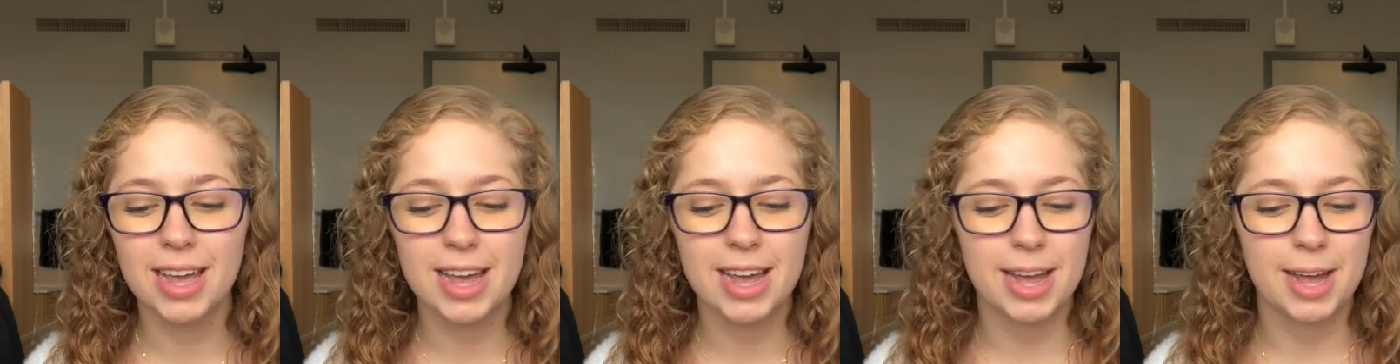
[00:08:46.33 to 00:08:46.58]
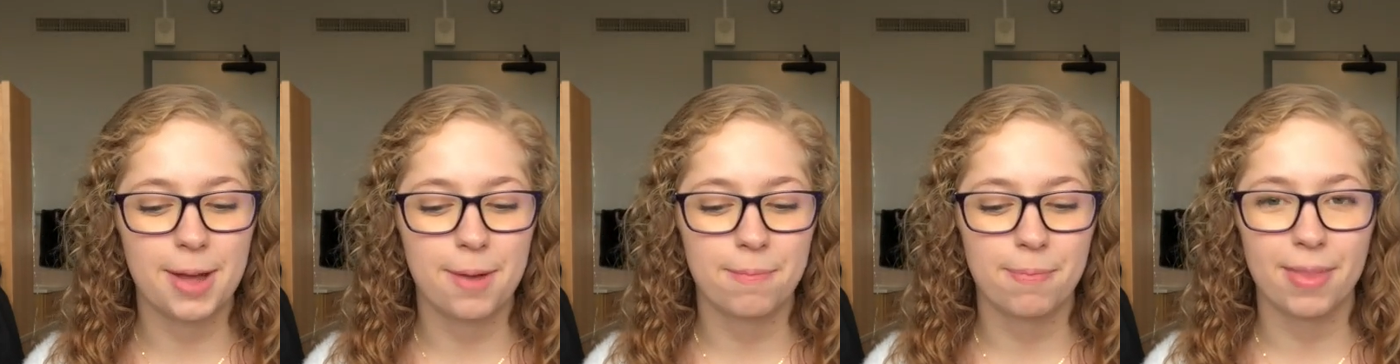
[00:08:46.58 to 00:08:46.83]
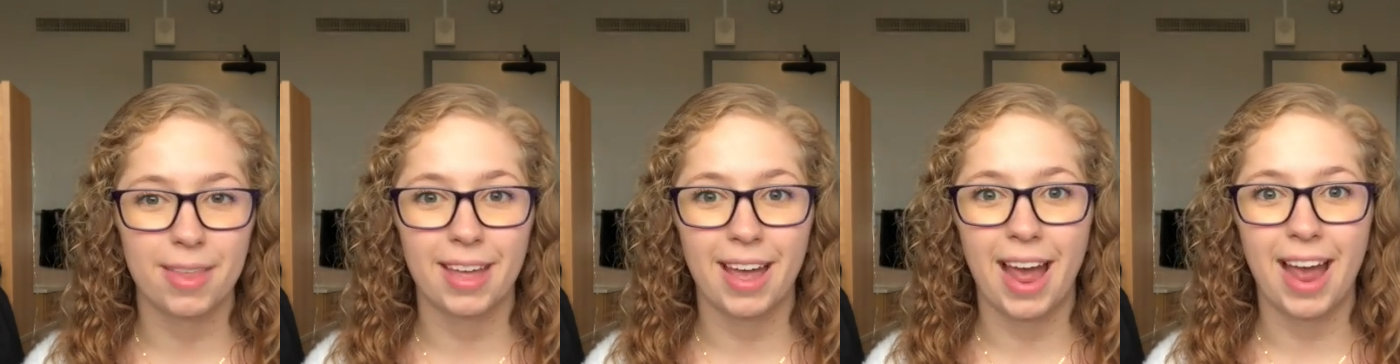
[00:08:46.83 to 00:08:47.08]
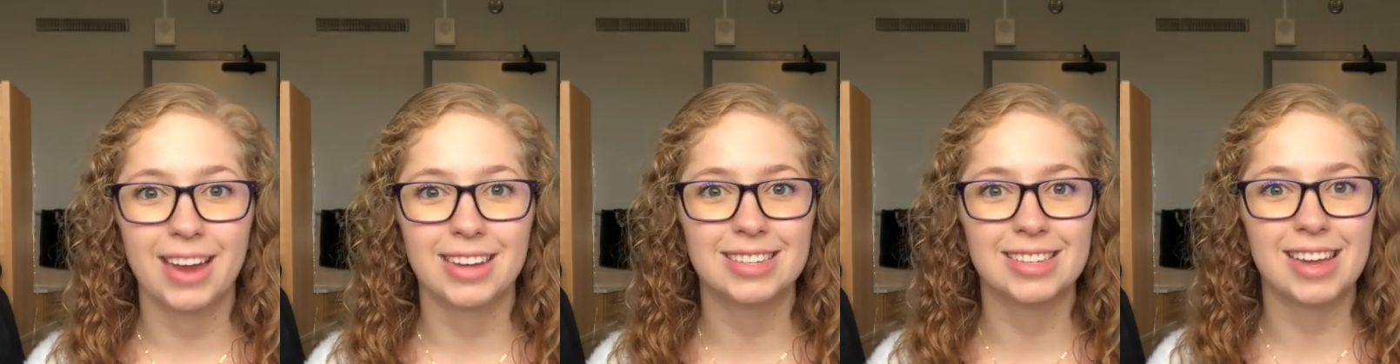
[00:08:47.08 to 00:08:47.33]
Um,
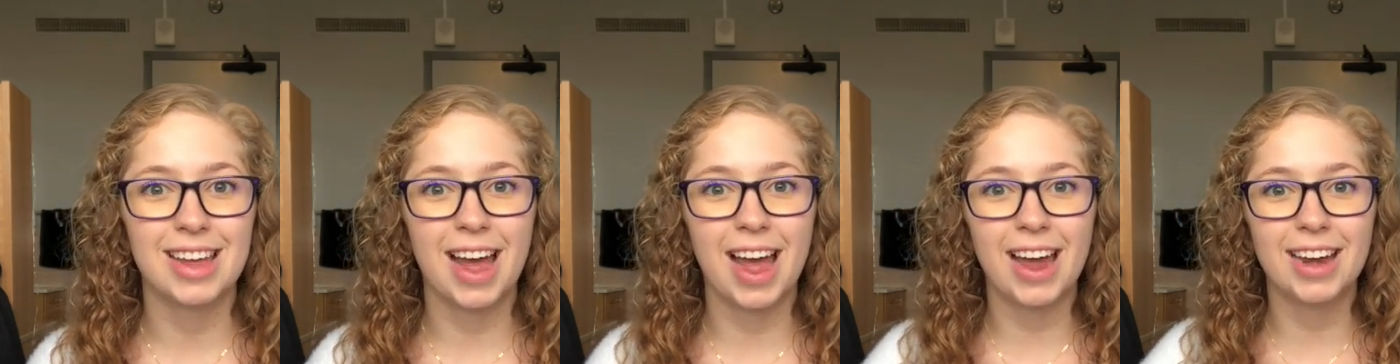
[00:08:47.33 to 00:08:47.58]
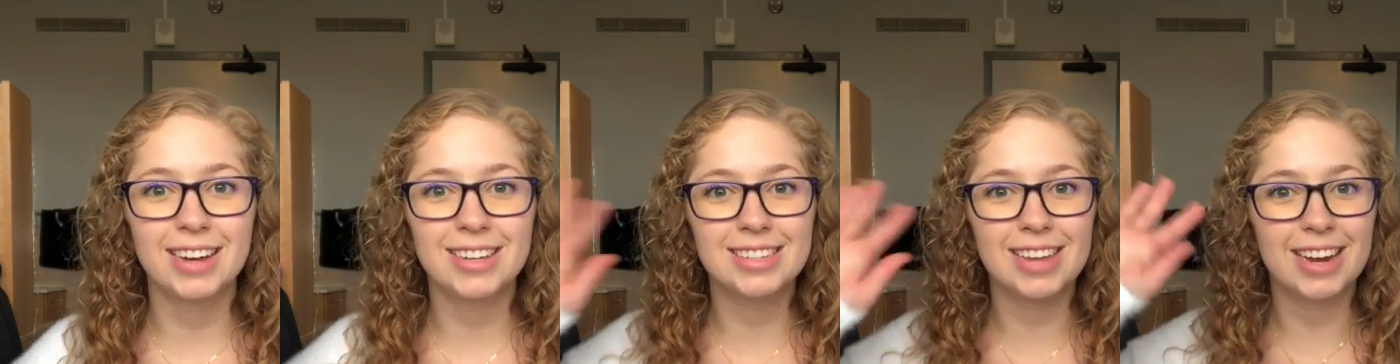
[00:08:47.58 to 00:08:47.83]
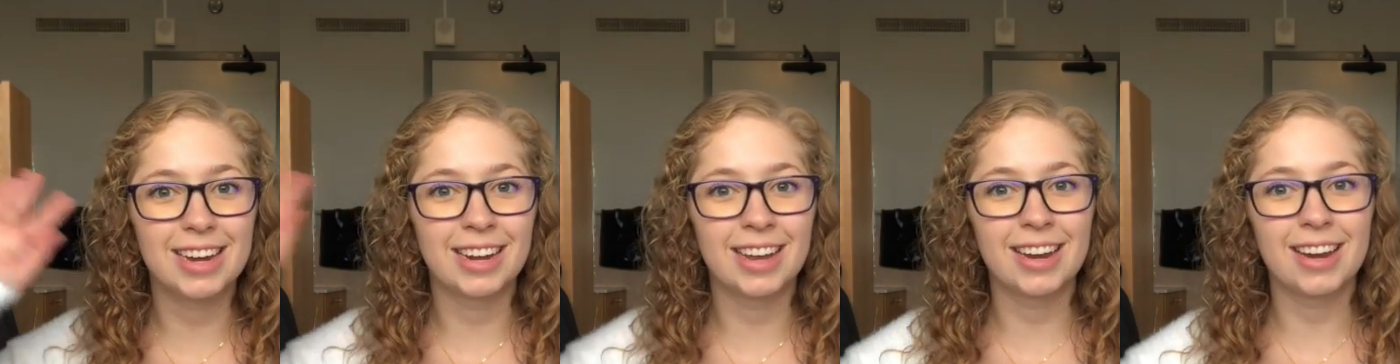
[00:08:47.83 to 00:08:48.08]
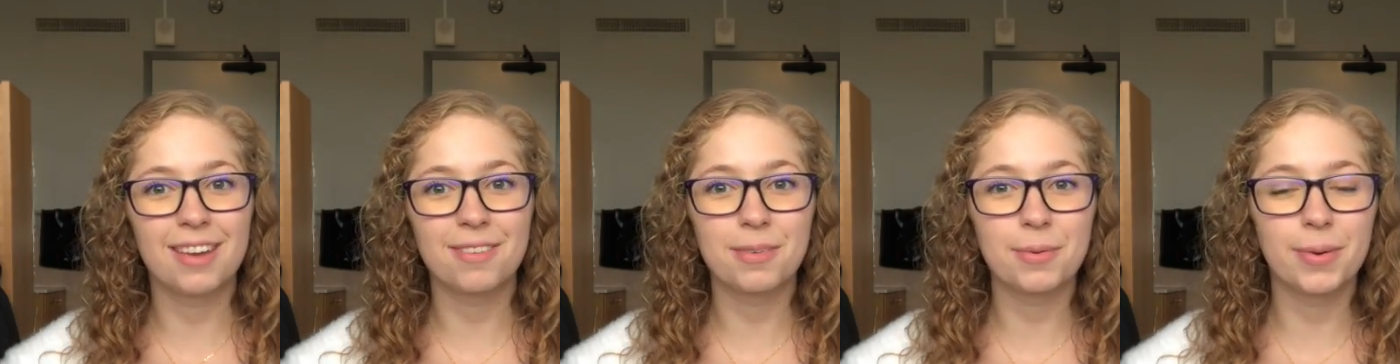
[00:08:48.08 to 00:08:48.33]
I say hi to Dana
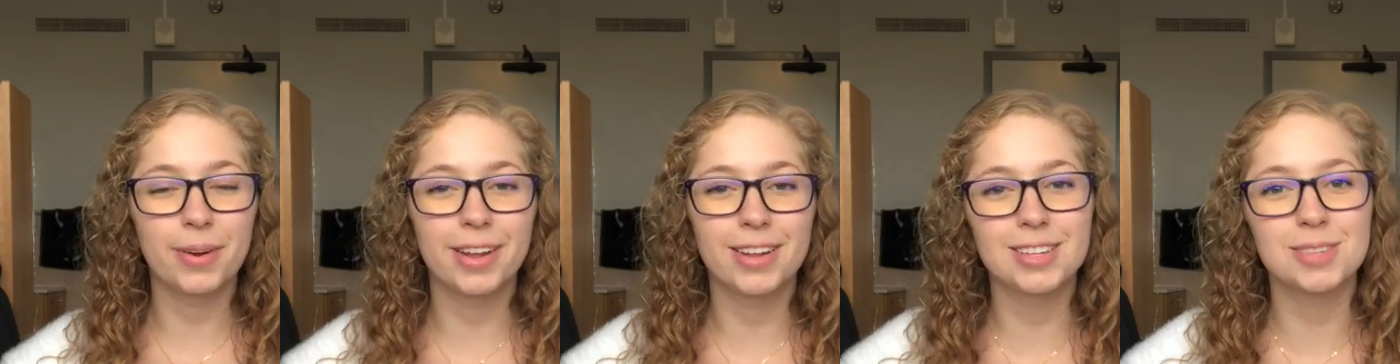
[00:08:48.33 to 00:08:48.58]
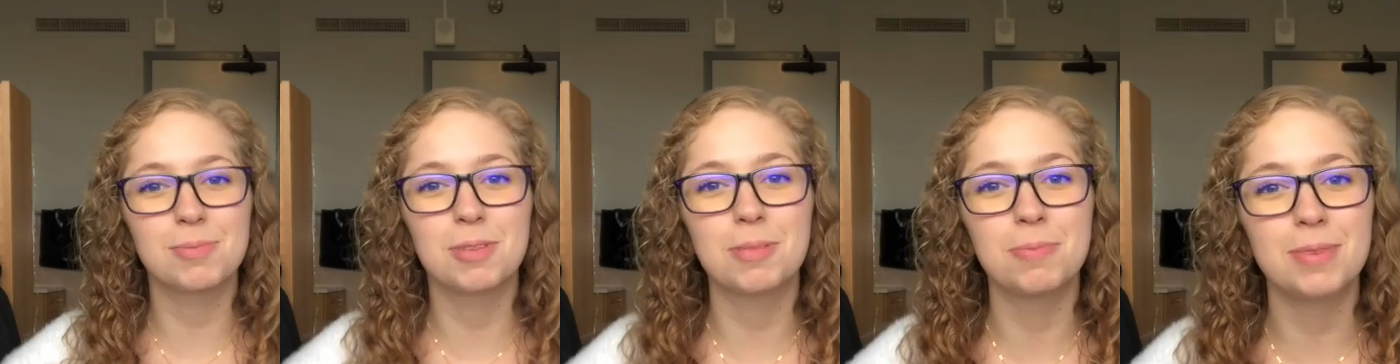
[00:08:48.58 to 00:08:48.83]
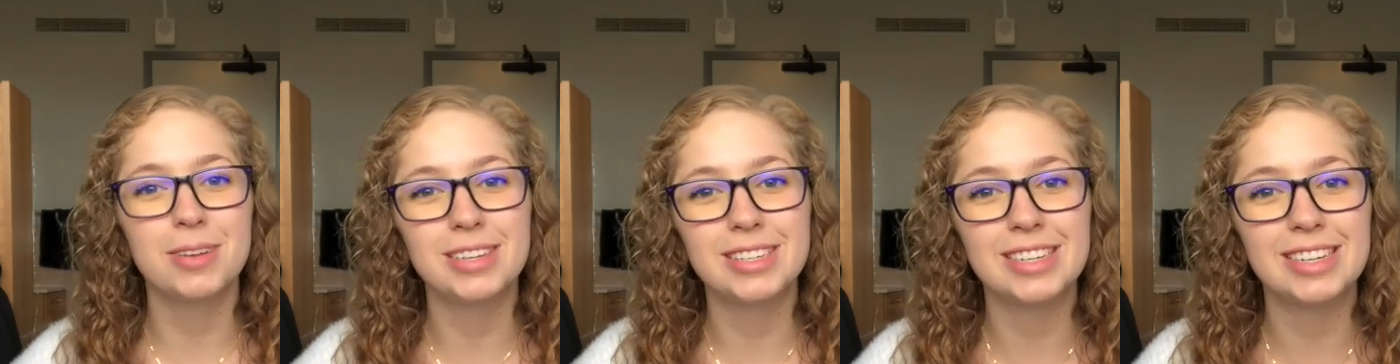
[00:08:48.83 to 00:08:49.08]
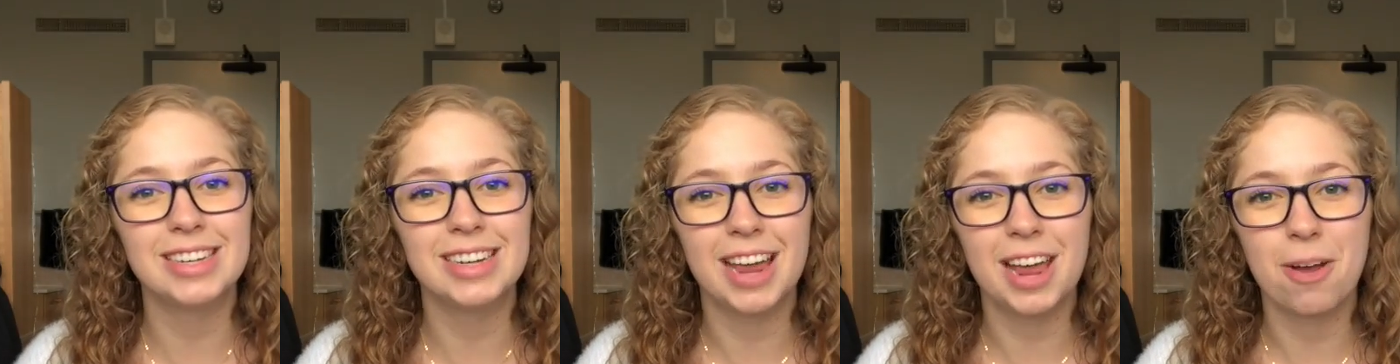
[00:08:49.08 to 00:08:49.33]
and everyone at Smith
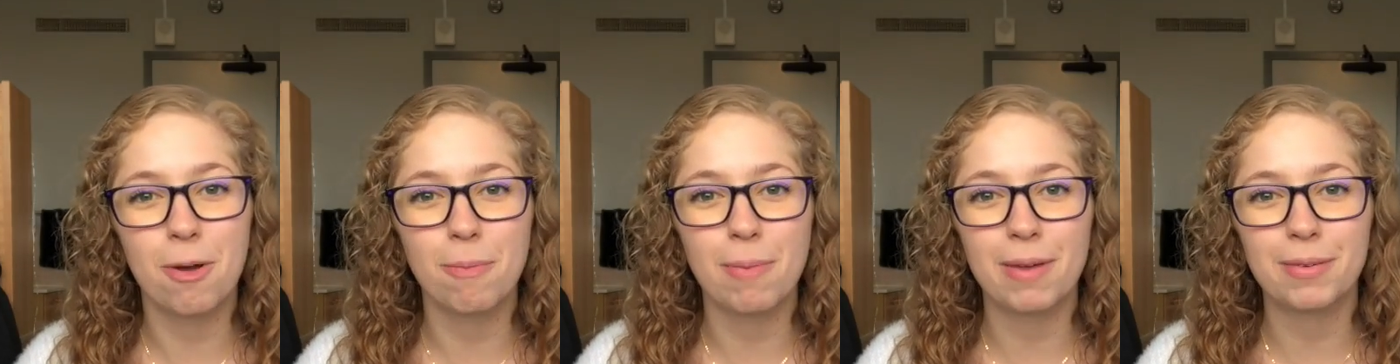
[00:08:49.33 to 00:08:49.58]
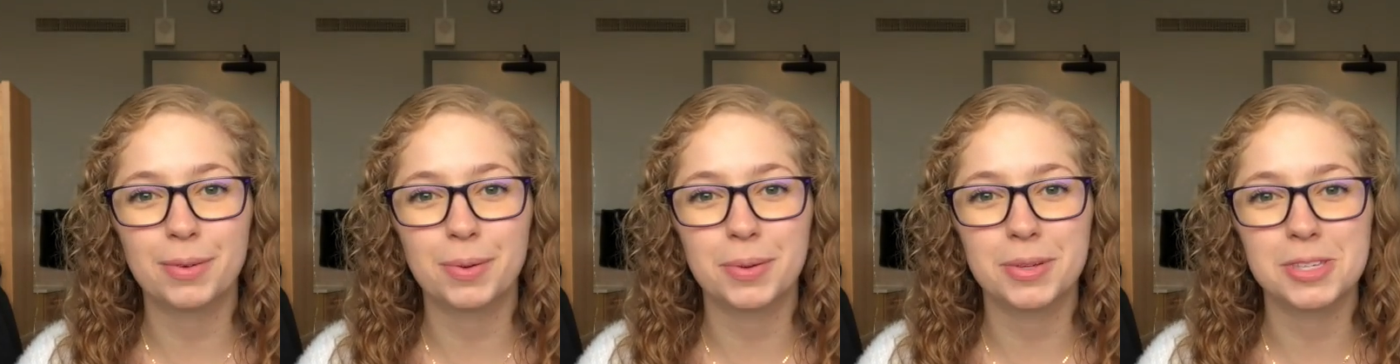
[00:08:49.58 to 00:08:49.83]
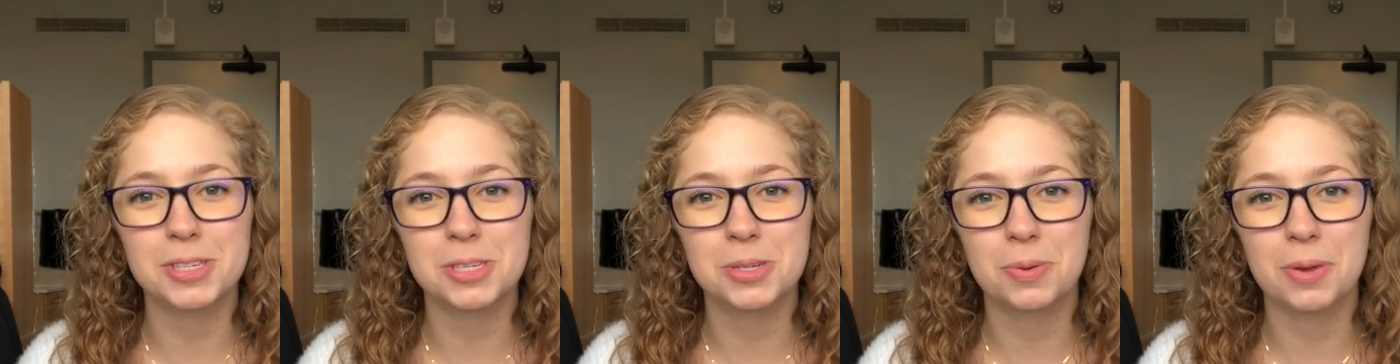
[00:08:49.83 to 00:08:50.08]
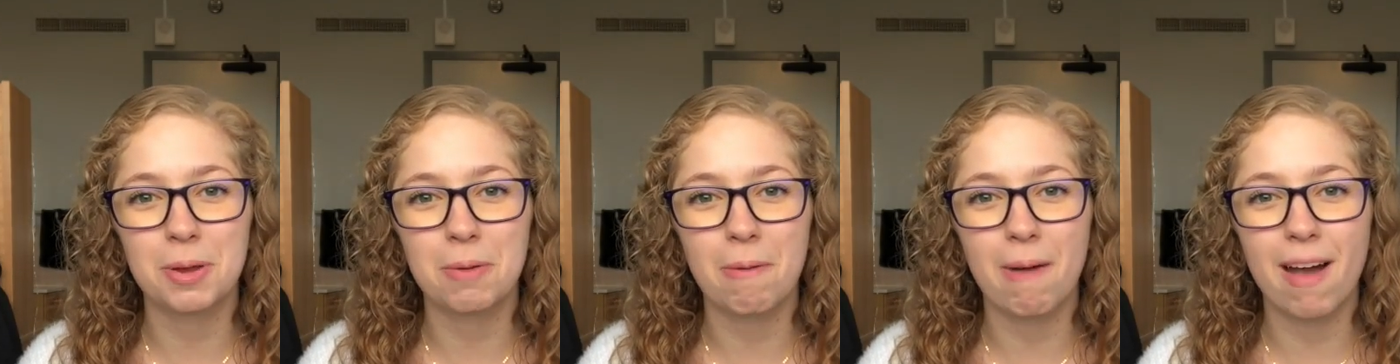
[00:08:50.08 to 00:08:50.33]
PT, and I hope everyone's
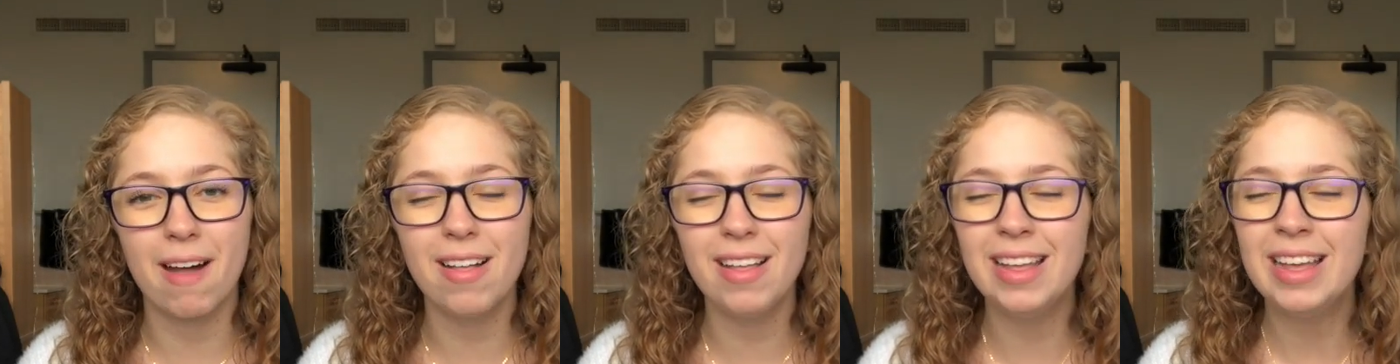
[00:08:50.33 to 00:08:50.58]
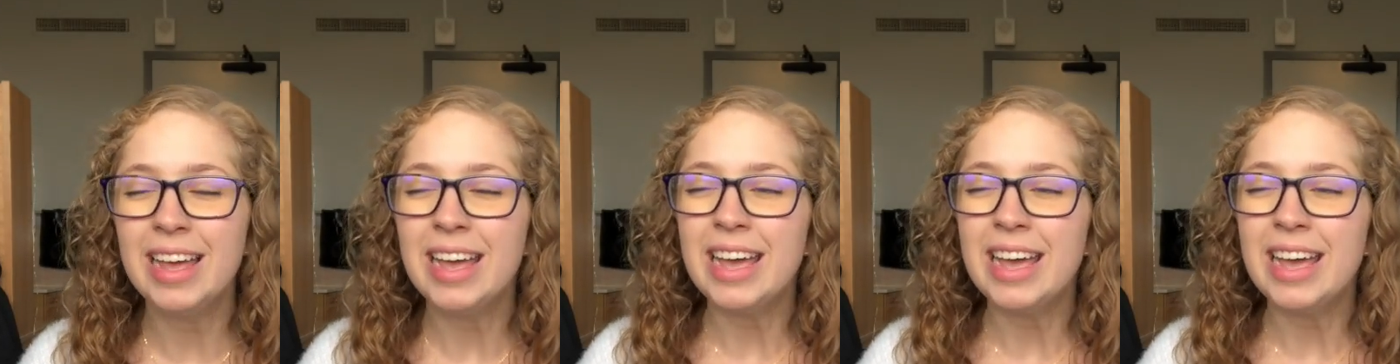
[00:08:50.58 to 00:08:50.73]
doing well.